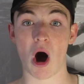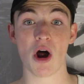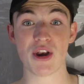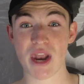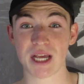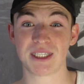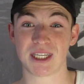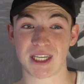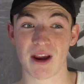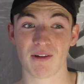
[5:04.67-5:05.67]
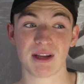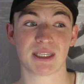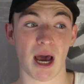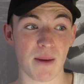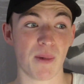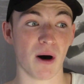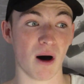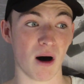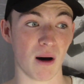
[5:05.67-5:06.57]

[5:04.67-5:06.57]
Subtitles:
unnecessary type of